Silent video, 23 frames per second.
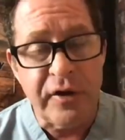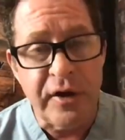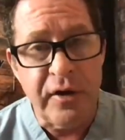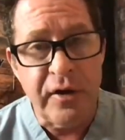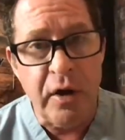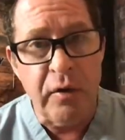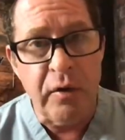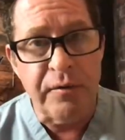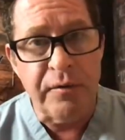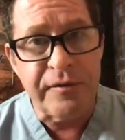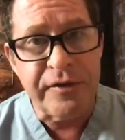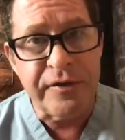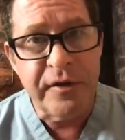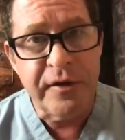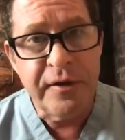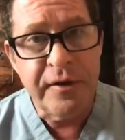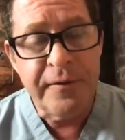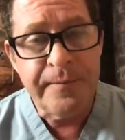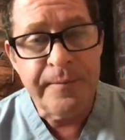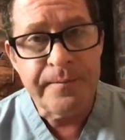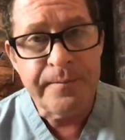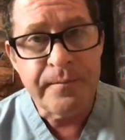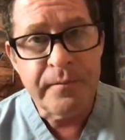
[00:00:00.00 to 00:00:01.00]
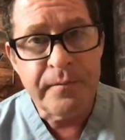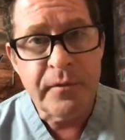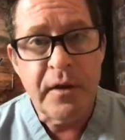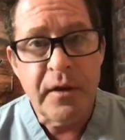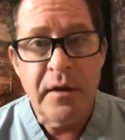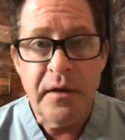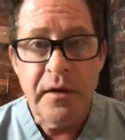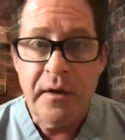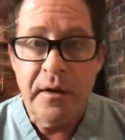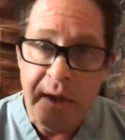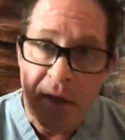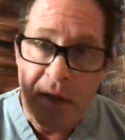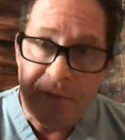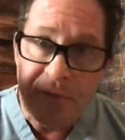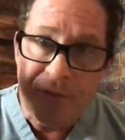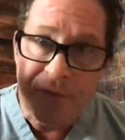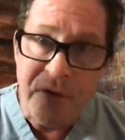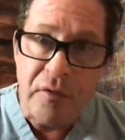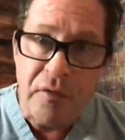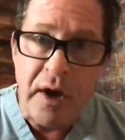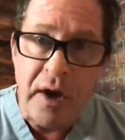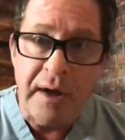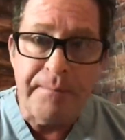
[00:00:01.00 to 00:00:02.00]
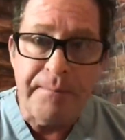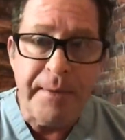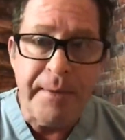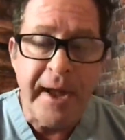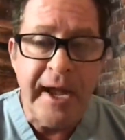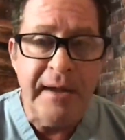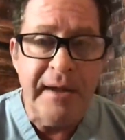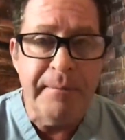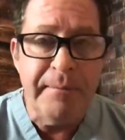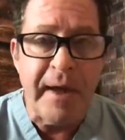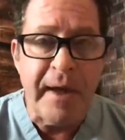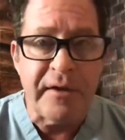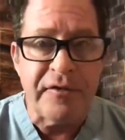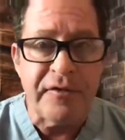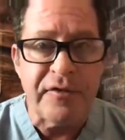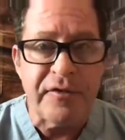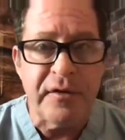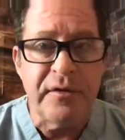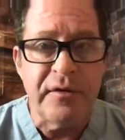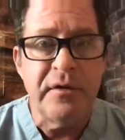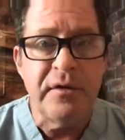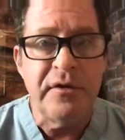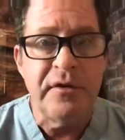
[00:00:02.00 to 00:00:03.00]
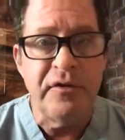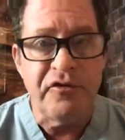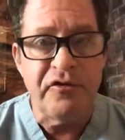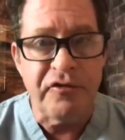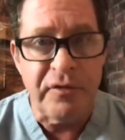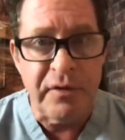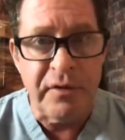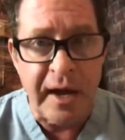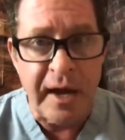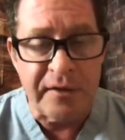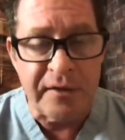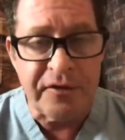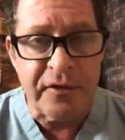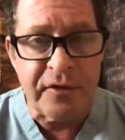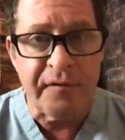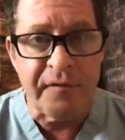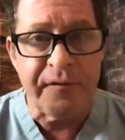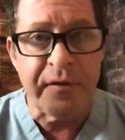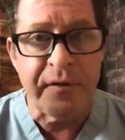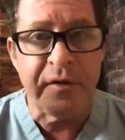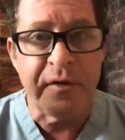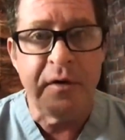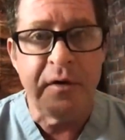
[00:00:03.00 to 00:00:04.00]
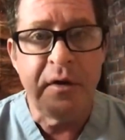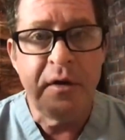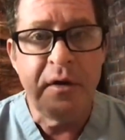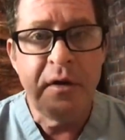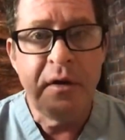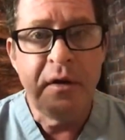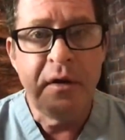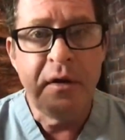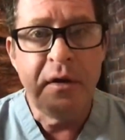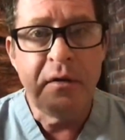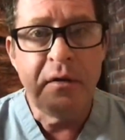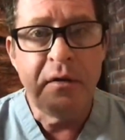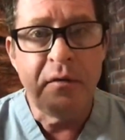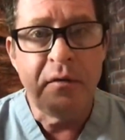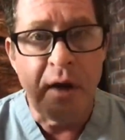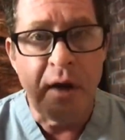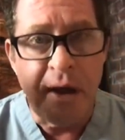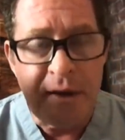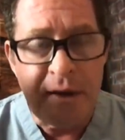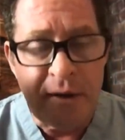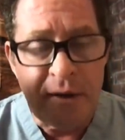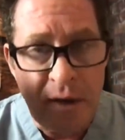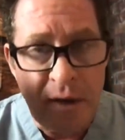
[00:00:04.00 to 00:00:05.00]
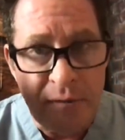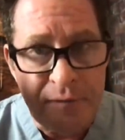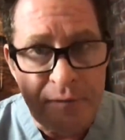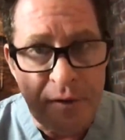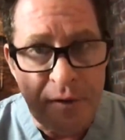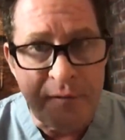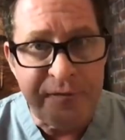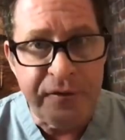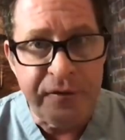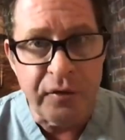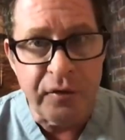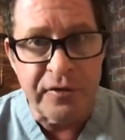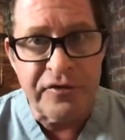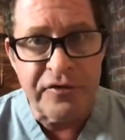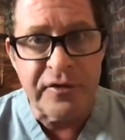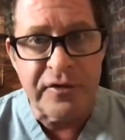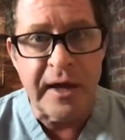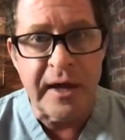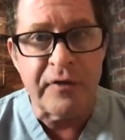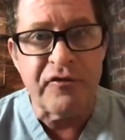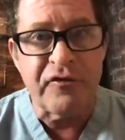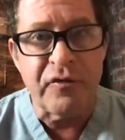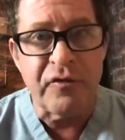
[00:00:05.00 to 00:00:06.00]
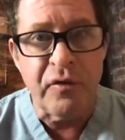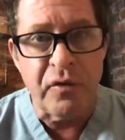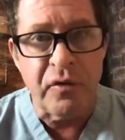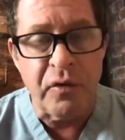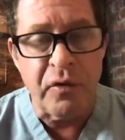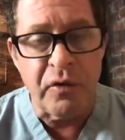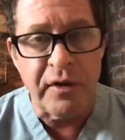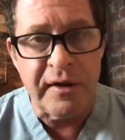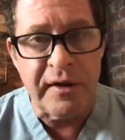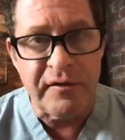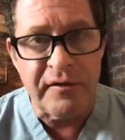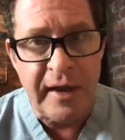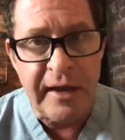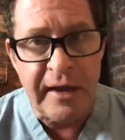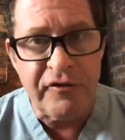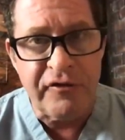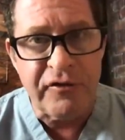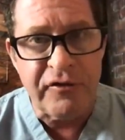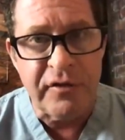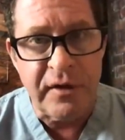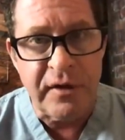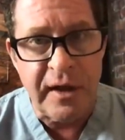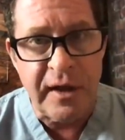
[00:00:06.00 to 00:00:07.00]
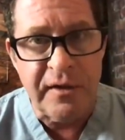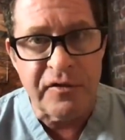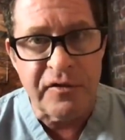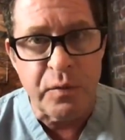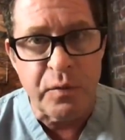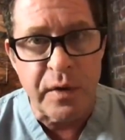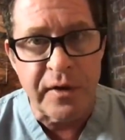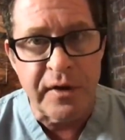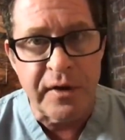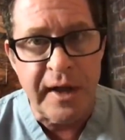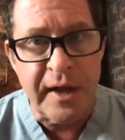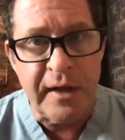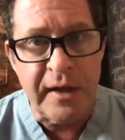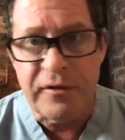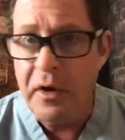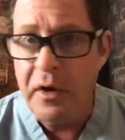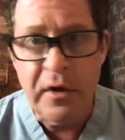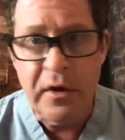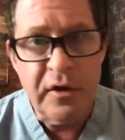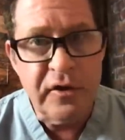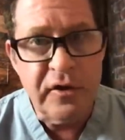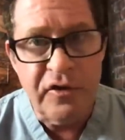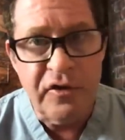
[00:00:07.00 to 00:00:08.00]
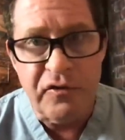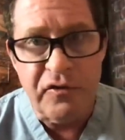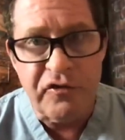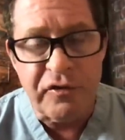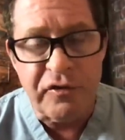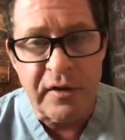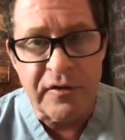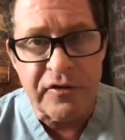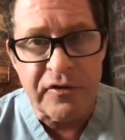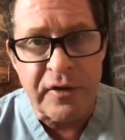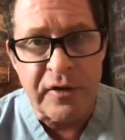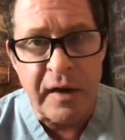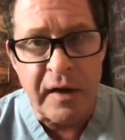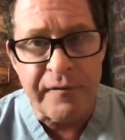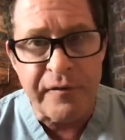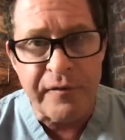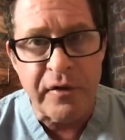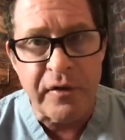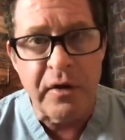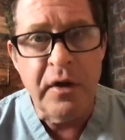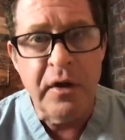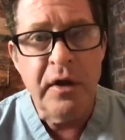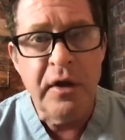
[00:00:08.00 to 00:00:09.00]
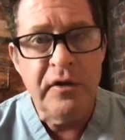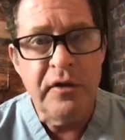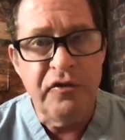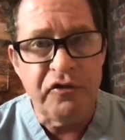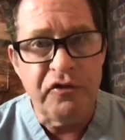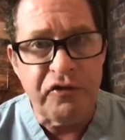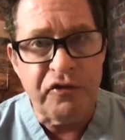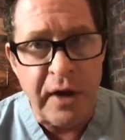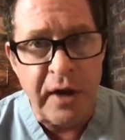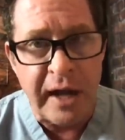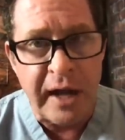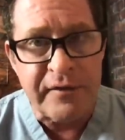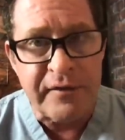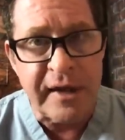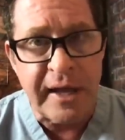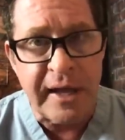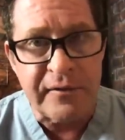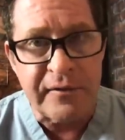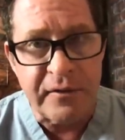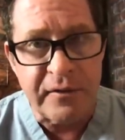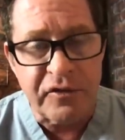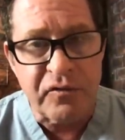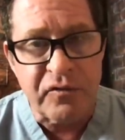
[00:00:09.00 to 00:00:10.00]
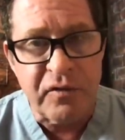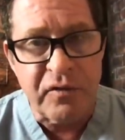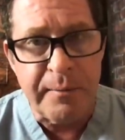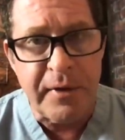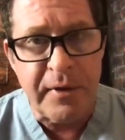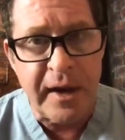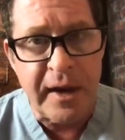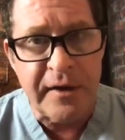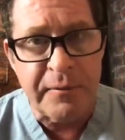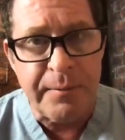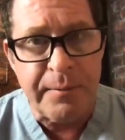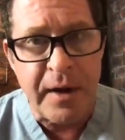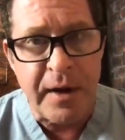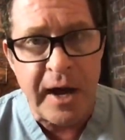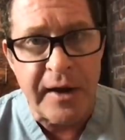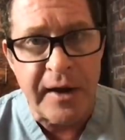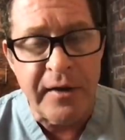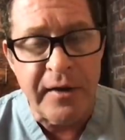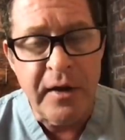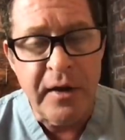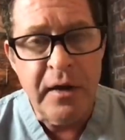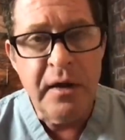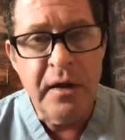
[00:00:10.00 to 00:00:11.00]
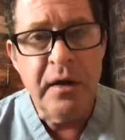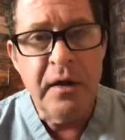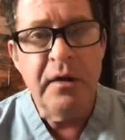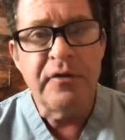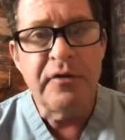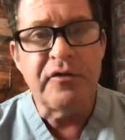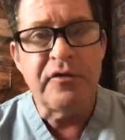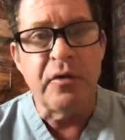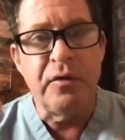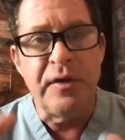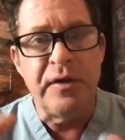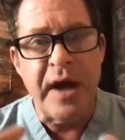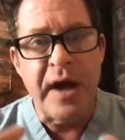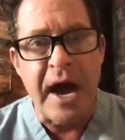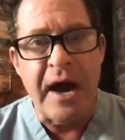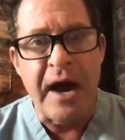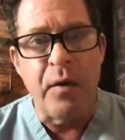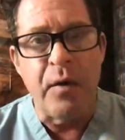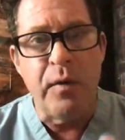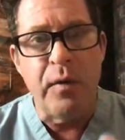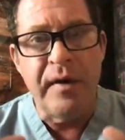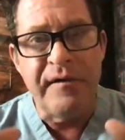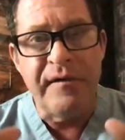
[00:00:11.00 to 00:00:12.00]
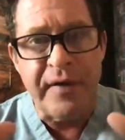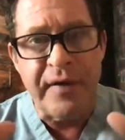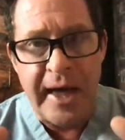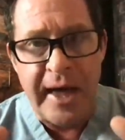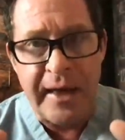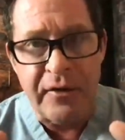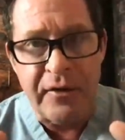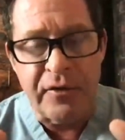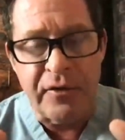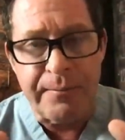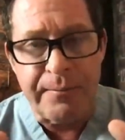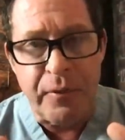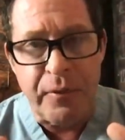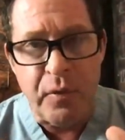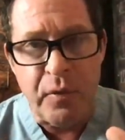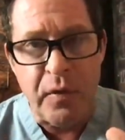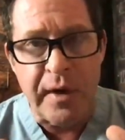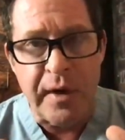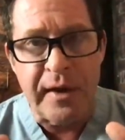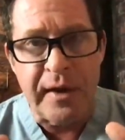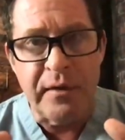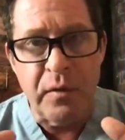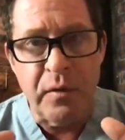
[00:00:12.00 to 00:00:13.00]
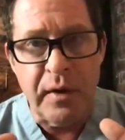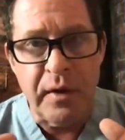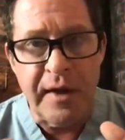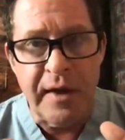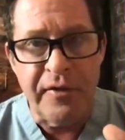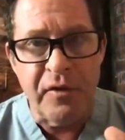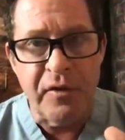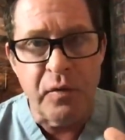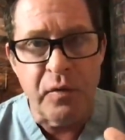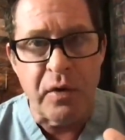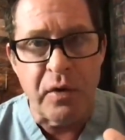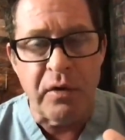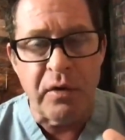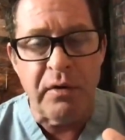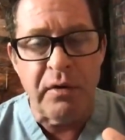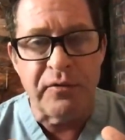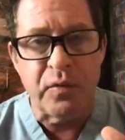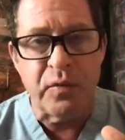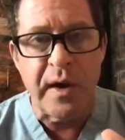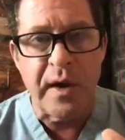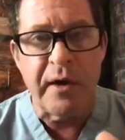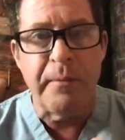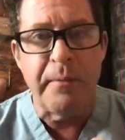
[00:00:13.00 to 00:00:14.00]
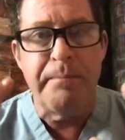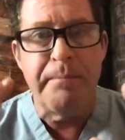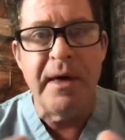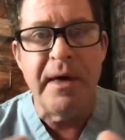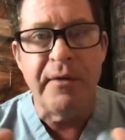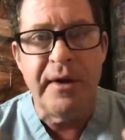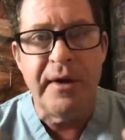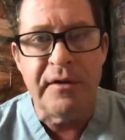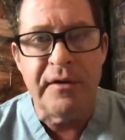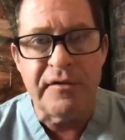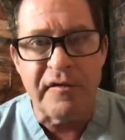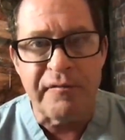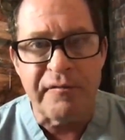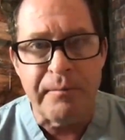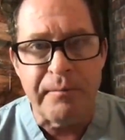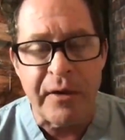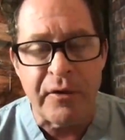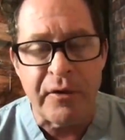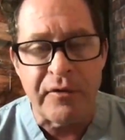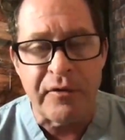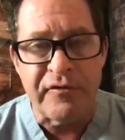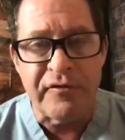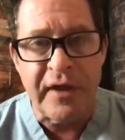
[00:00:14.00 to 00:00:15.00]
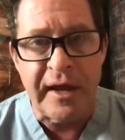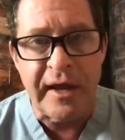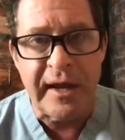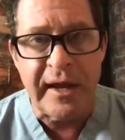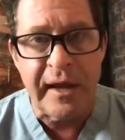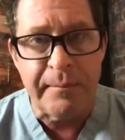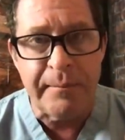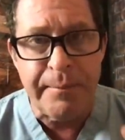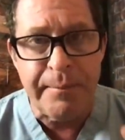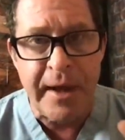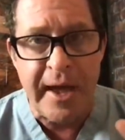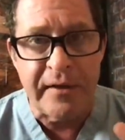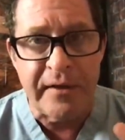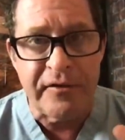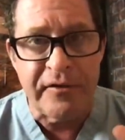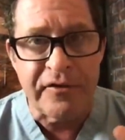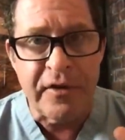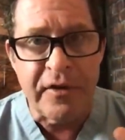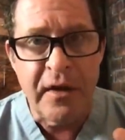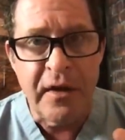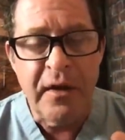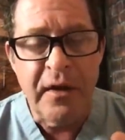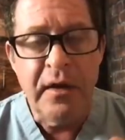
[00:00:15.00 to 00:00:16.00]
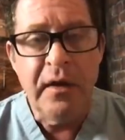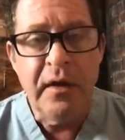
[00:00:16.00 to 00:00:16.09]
an oath. If you're on pain medicine, you should not suffer, right? If, if your sexual orientation is what it is, you shouldn't suffer. You should not get discriminated upon. So now we've entered a point in the world where millions of men are taking P E Ds.